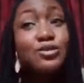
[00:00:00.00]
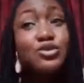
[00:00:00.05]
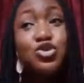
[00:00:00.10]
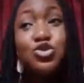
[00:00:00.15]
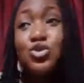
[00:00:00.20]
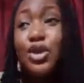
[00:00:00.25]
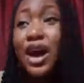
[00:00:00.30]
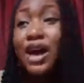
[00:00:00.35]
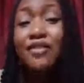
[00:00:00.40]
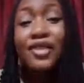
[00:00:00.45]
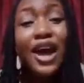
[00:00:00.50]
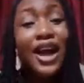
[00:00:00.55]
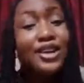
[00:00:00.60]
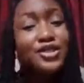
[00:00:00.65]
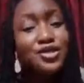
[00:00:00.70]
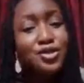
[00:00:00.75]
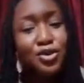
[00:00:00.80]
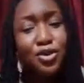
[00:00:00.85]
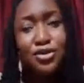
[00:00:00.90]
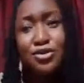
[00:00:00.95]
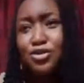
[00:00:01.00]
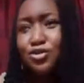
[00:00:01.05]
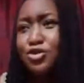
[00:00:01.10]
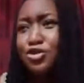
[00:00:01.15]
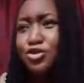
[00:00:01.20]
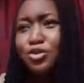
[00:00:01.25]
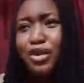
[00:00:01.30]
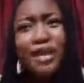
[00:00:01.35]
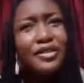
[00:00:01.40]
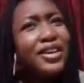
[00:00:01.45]
to have high scores, which
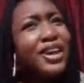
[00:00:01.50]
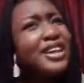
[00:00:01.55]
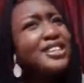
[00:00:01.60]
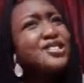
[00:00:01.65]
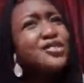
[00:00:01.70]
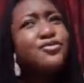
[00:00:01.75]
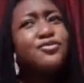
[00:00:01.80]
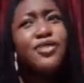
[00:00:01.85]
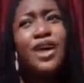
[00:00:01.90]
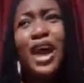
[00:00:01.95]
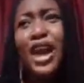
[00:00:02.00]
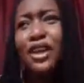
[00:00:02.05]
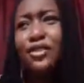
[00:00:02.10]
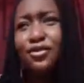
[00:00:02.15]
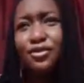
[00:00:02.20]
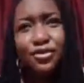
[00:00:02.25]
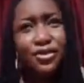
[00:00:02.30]
probably 85,